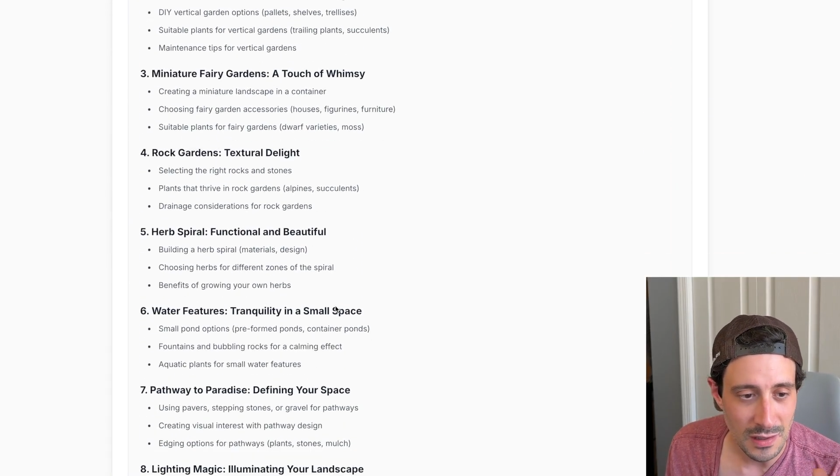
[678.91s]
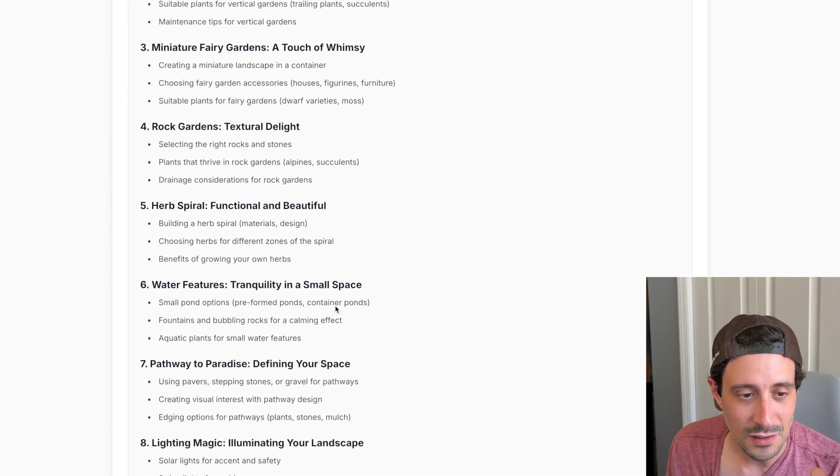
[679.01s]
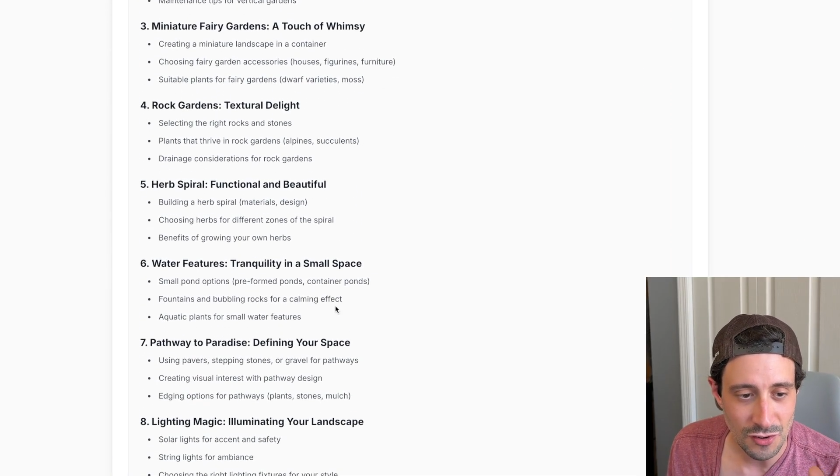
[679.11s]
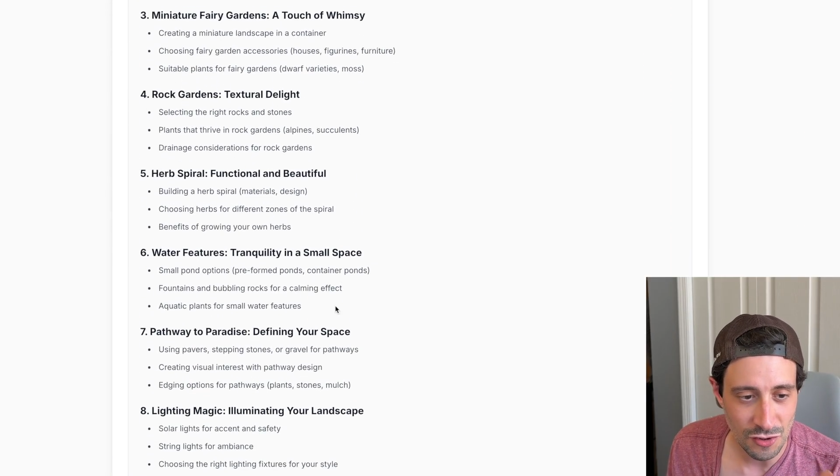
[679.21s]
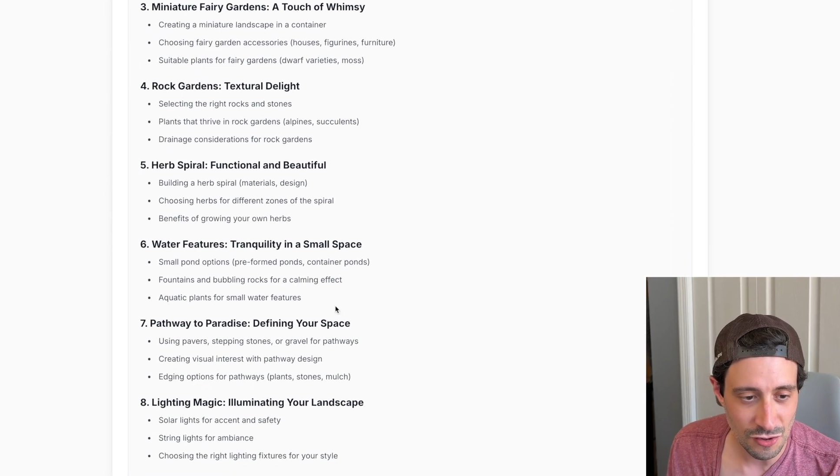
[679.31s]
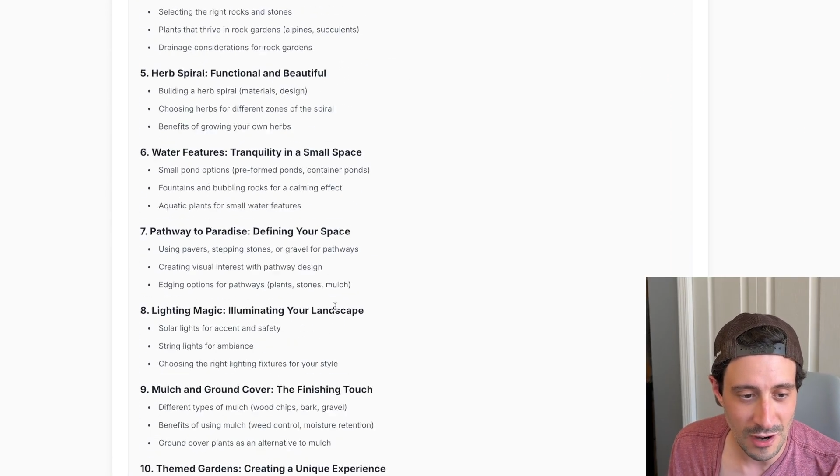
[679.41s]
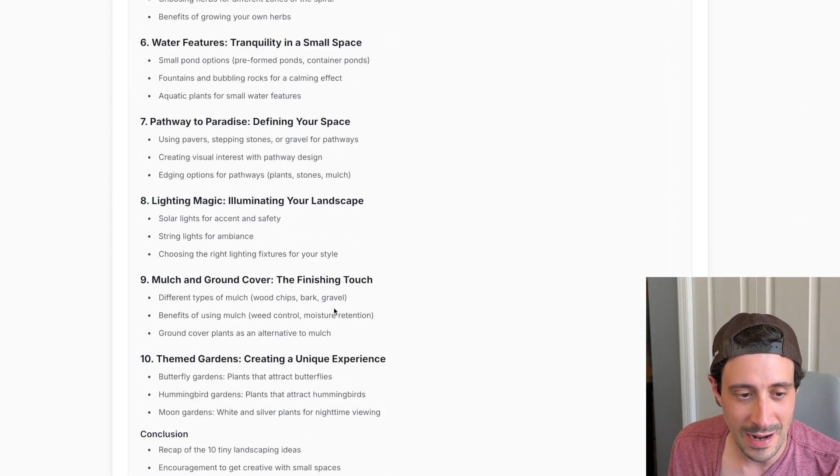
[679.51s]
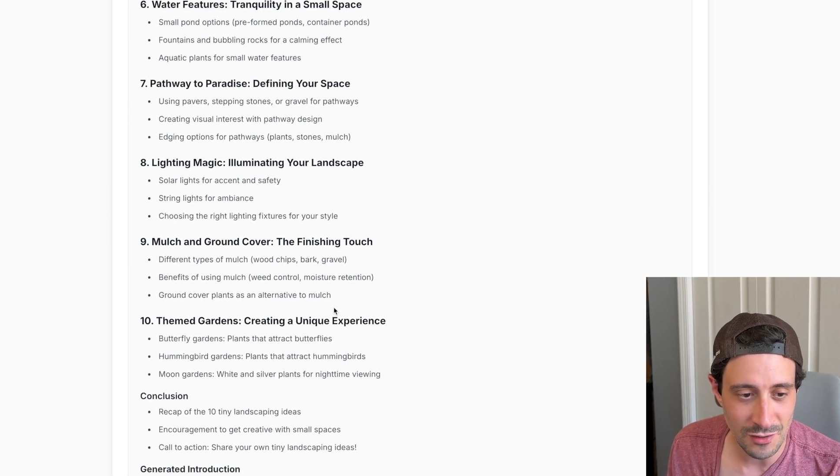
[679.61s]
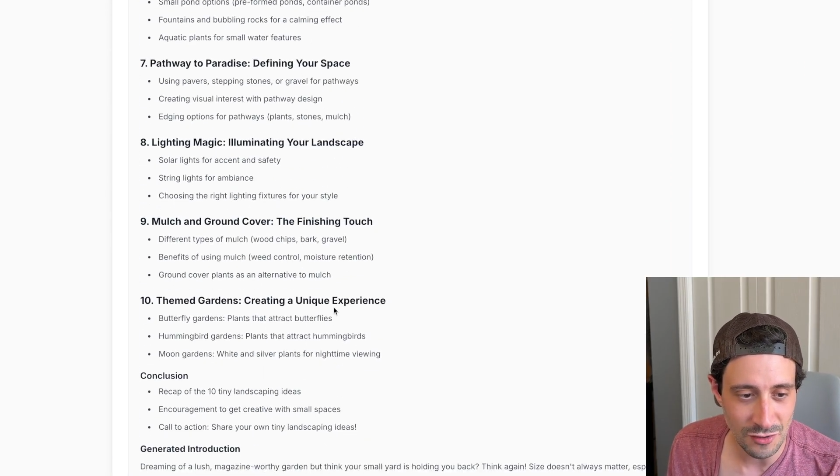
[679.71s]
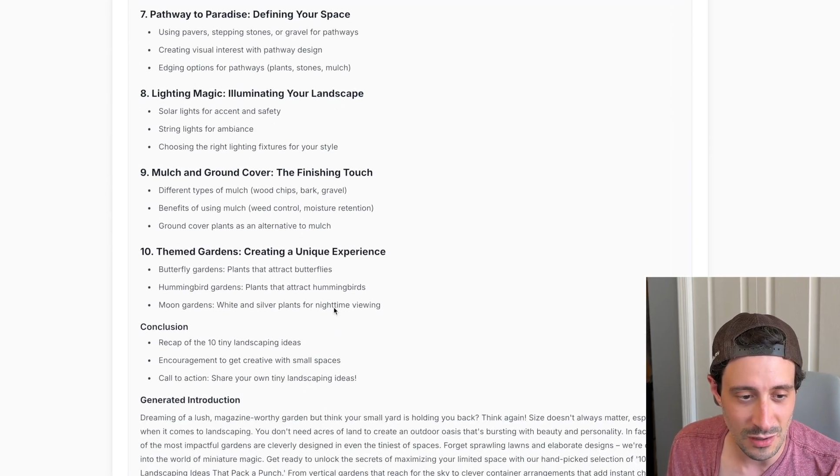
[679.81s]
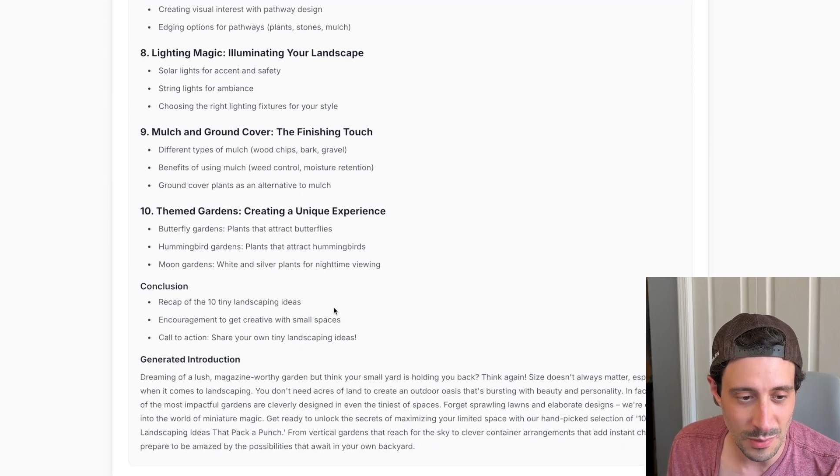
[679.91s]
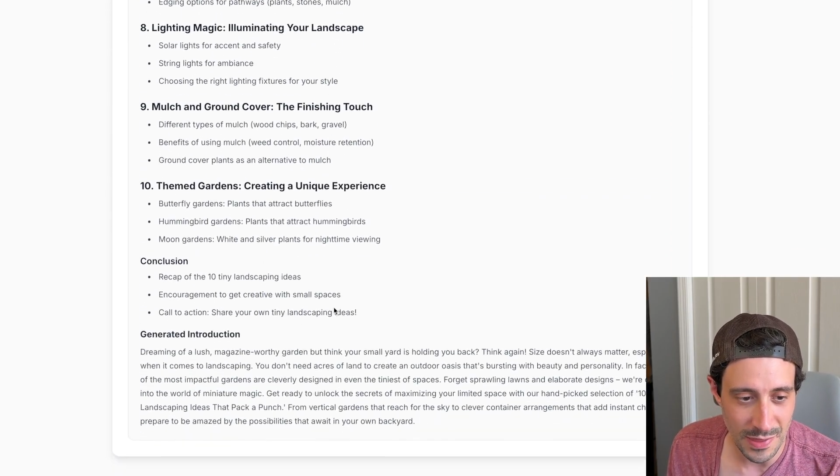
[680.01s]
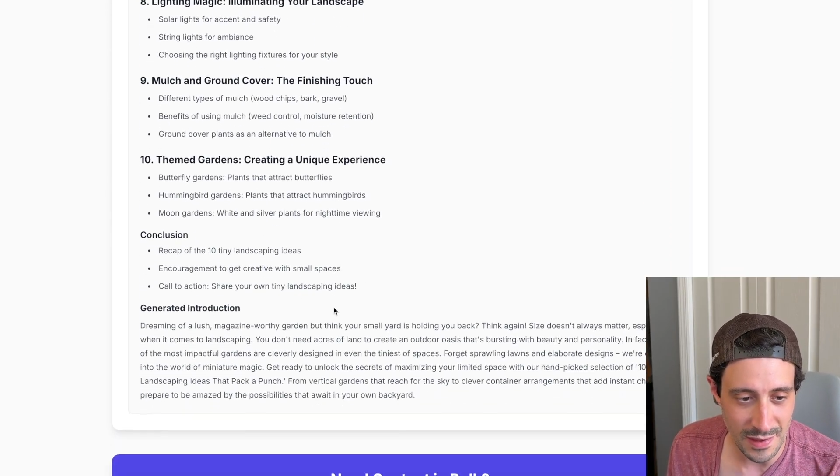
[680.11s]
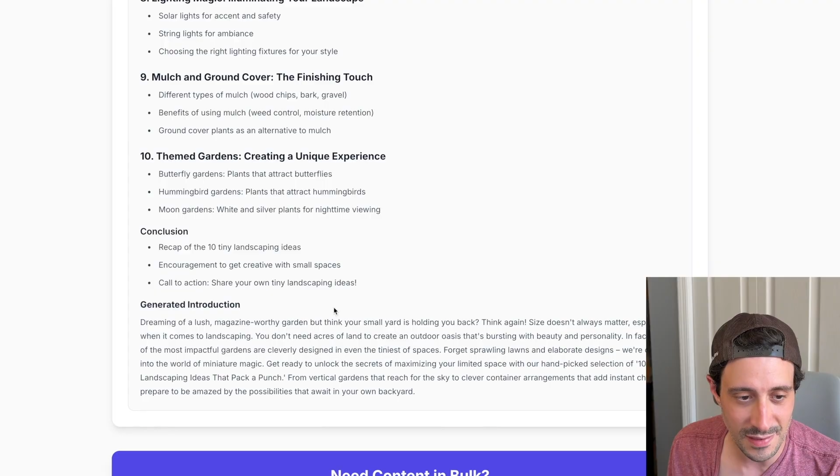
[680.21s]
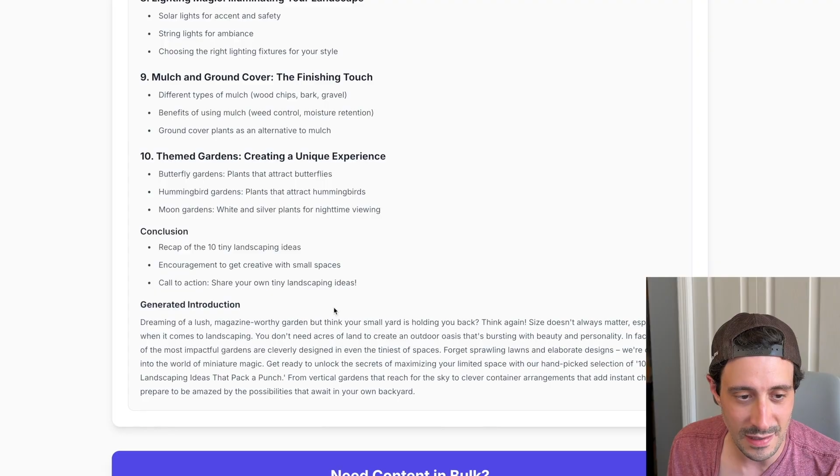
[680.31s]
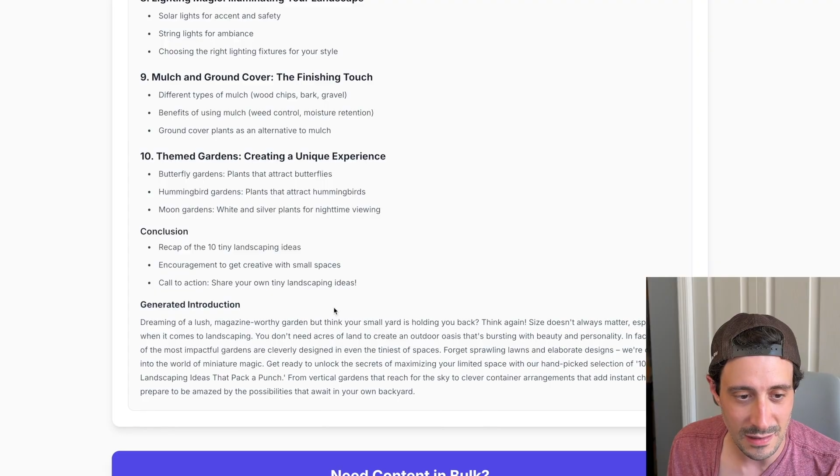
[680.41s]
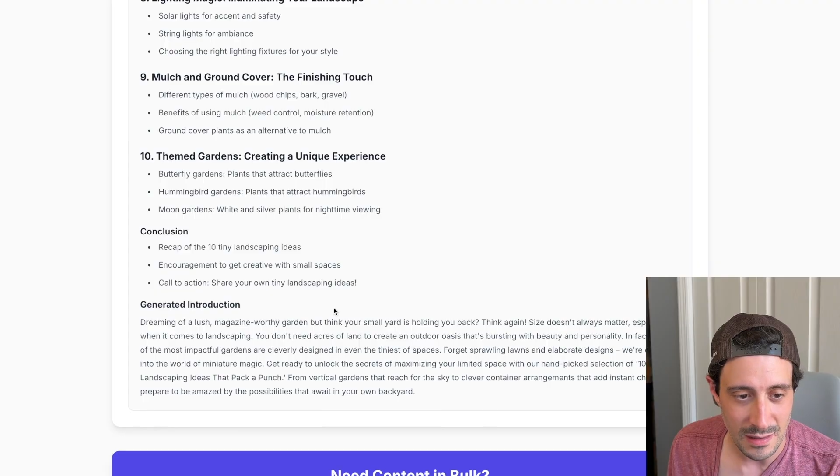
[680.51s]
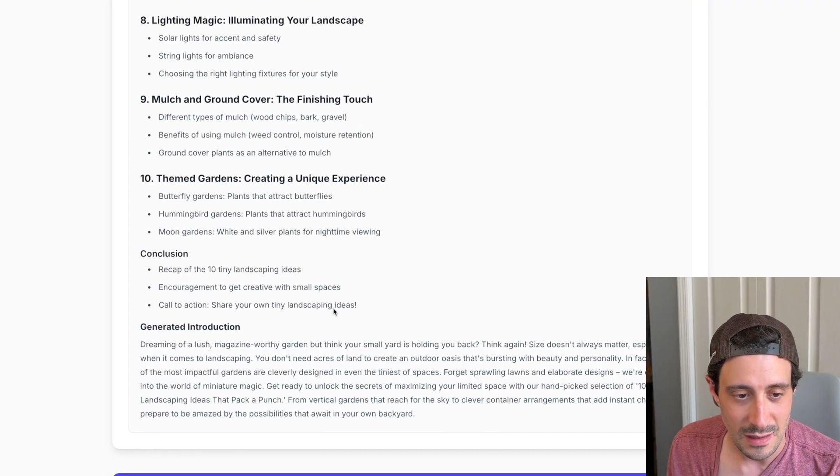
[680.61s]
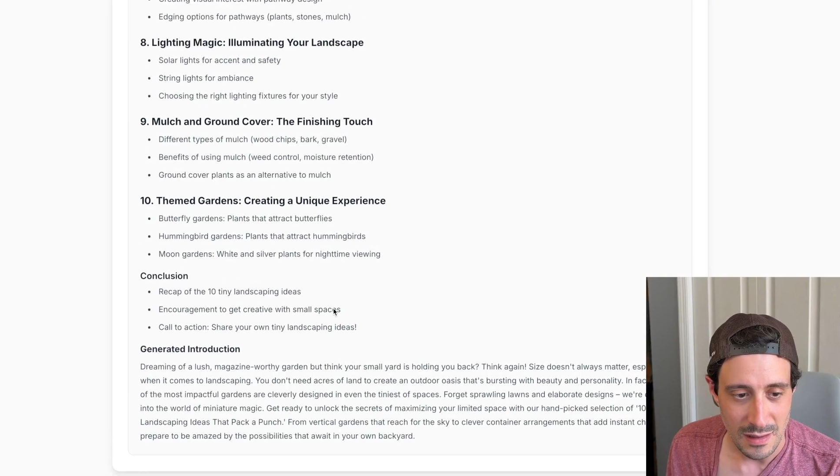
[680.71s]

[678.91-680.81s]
strategy with this thing.